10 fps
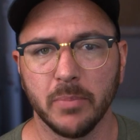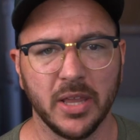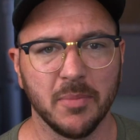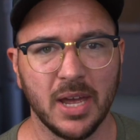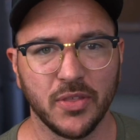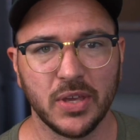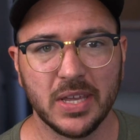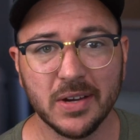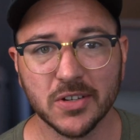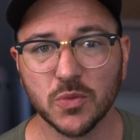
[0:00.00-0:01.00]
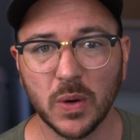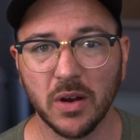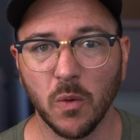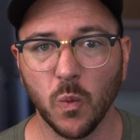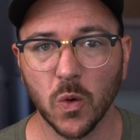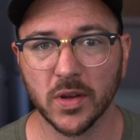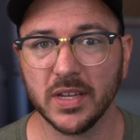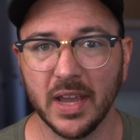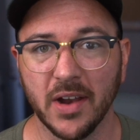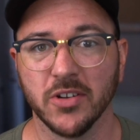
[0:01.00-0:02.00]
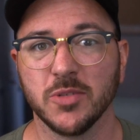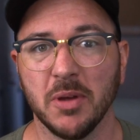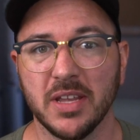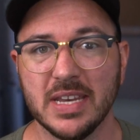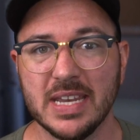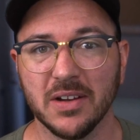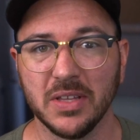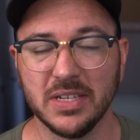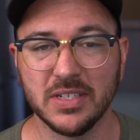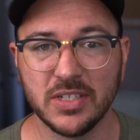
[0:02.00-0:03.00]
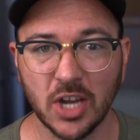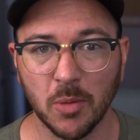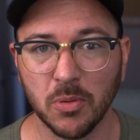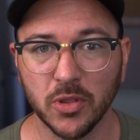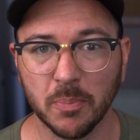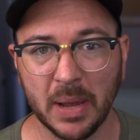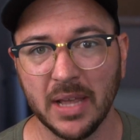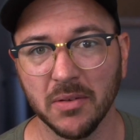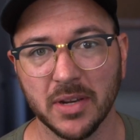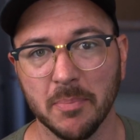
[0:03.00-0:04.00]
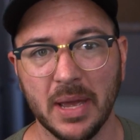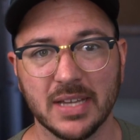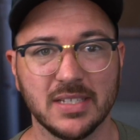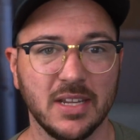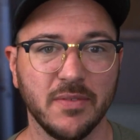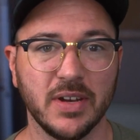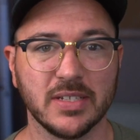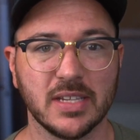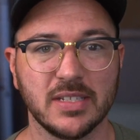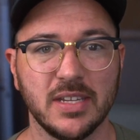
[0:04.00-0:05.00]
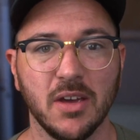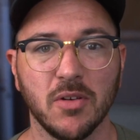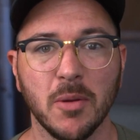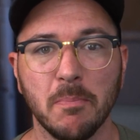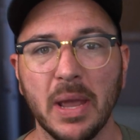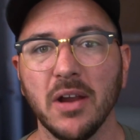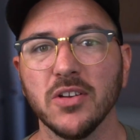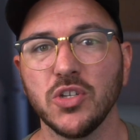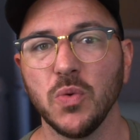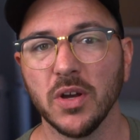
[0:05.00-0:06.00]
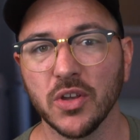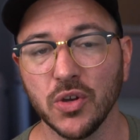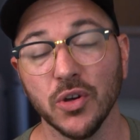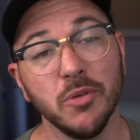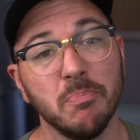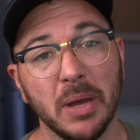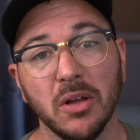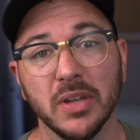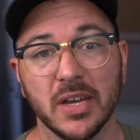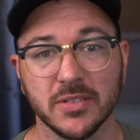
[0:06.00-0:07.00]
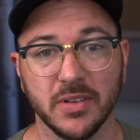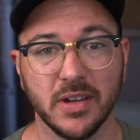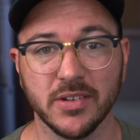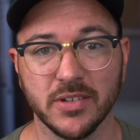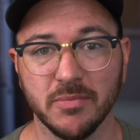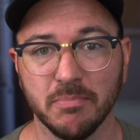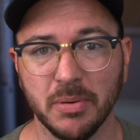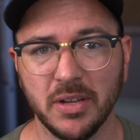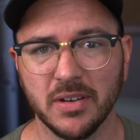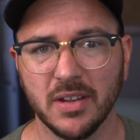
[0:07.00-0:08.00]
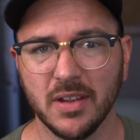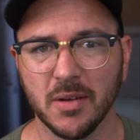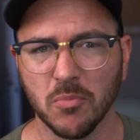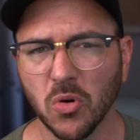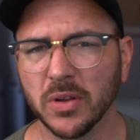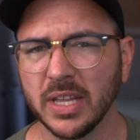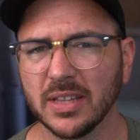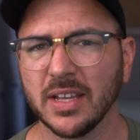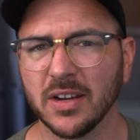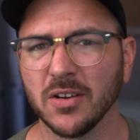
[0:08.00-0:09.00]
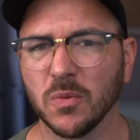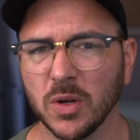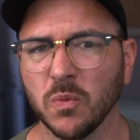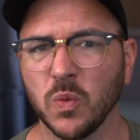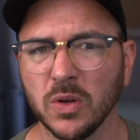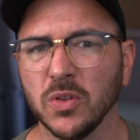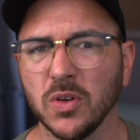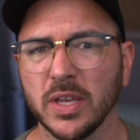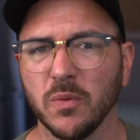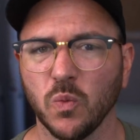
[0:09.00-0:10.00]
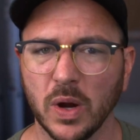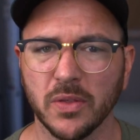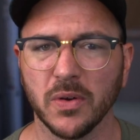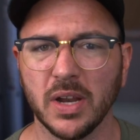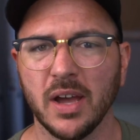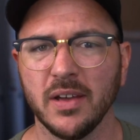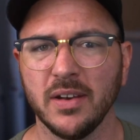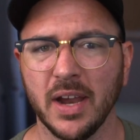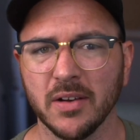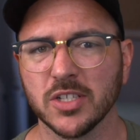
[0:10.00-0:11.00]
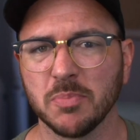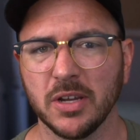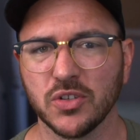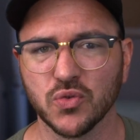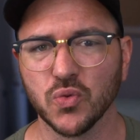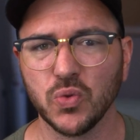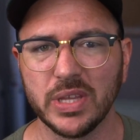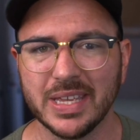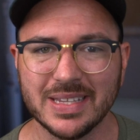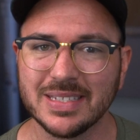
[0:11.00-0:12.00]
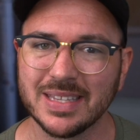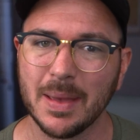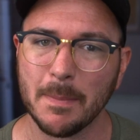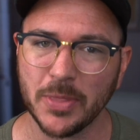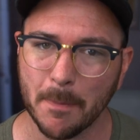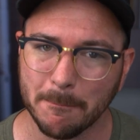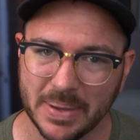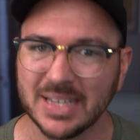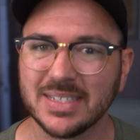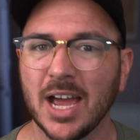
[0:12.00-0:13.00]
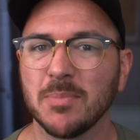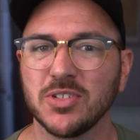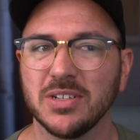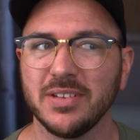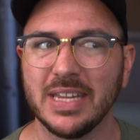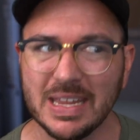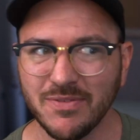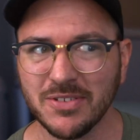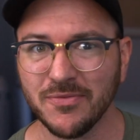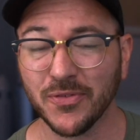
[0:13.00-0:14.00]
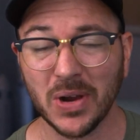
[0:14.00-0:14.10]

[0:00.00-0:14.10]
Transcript: By the math, here's where a working Aerospike can nearly double the payload capacity of an SSTO compared to a good bell nozzled engine. But more on that later when we'll look at whether or not an Aerospike truly is the best option even for